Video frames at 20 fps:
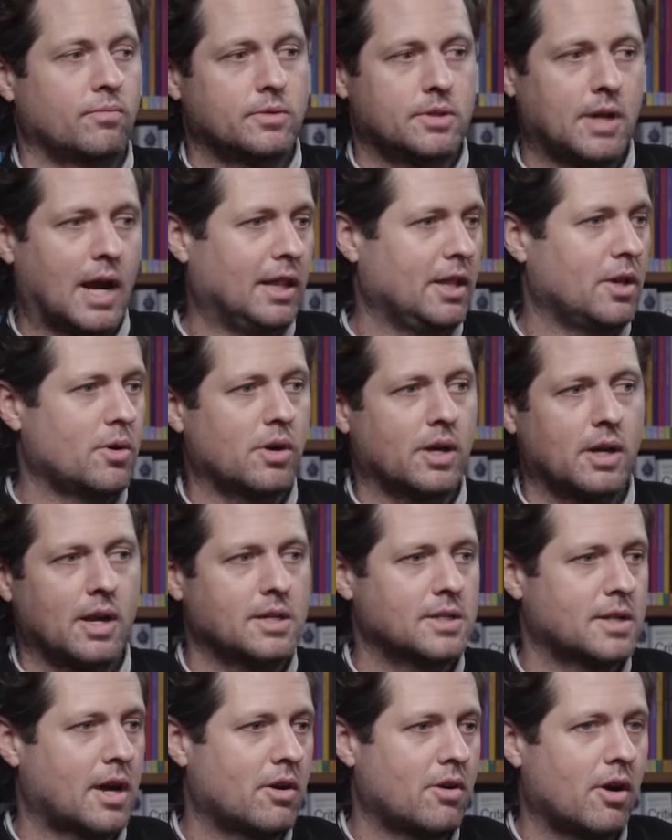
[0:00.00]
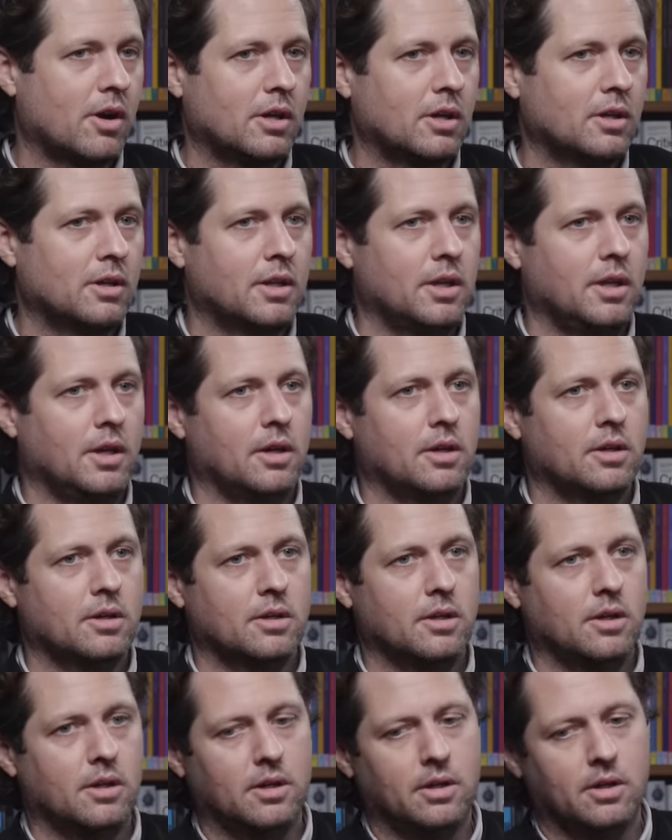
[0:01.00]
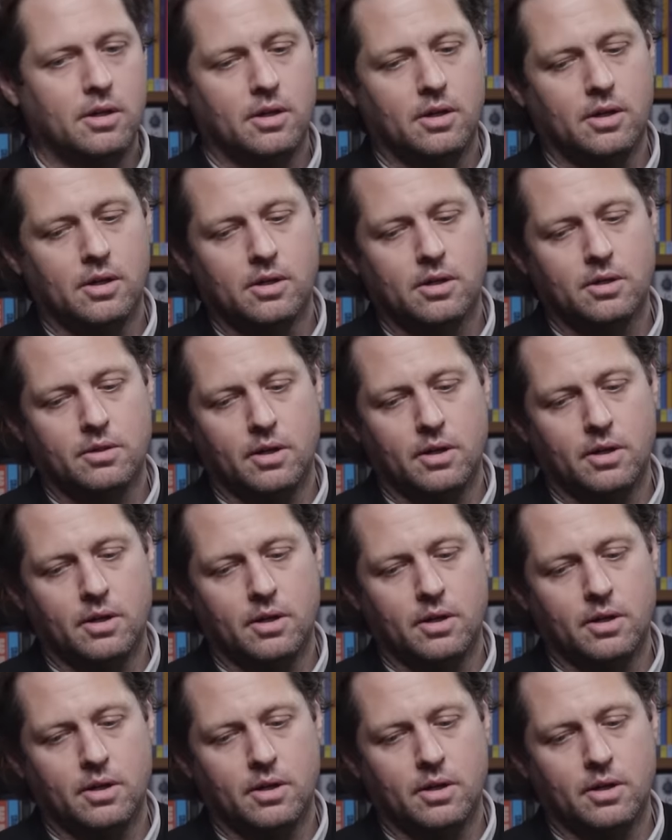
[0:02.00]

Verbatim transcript: tightly organized, hierarchically uh, uh,